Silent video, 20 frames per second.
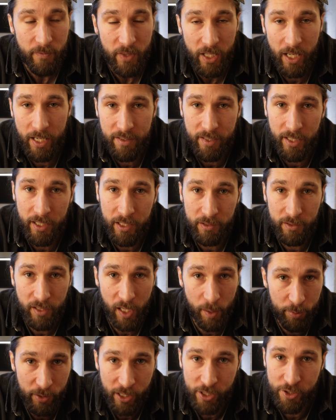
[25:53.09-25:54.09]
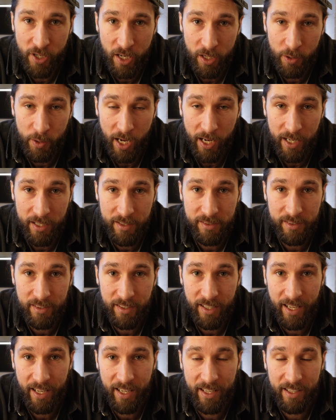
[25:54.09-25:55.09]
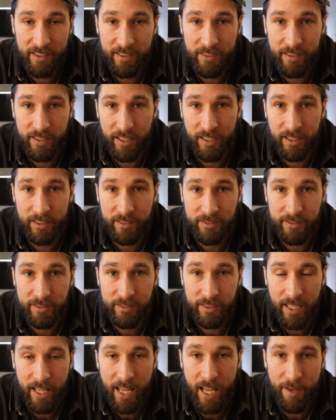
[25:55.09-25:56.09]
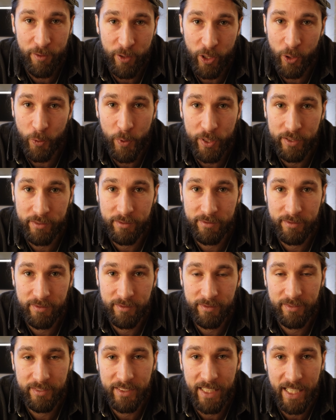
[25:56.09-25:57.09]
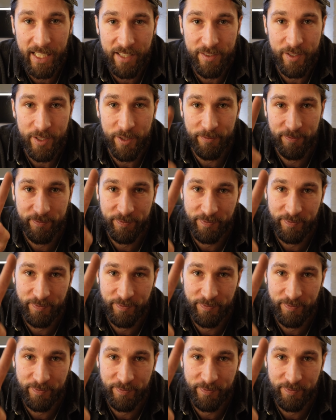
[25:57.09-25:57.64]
that's it. I appreciate you guys, and have a good one. Take it easy.